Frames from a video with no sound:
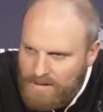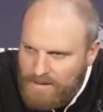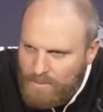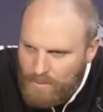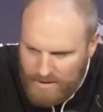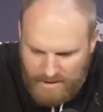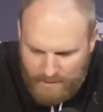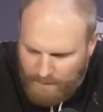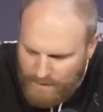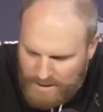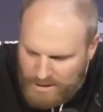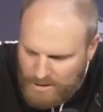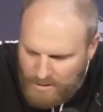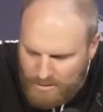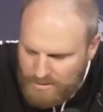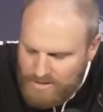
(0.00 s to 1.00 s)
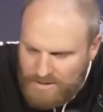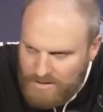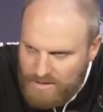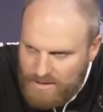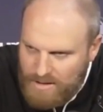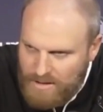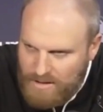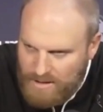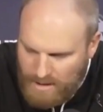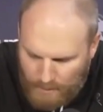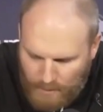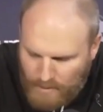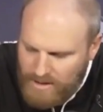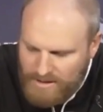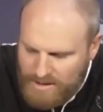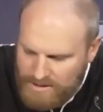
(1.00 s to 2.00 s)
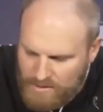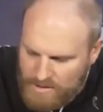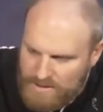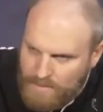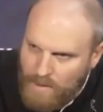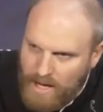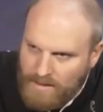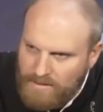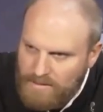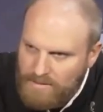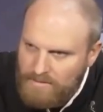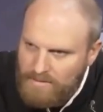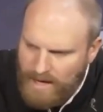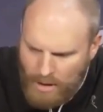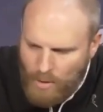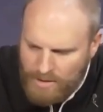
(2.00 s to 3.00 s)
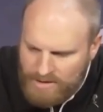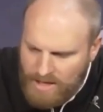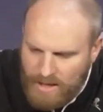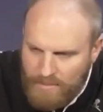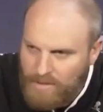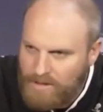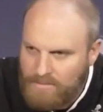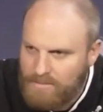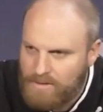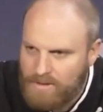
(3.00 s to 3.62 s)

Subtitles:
with the officials, complete disrespect. I know what's coming.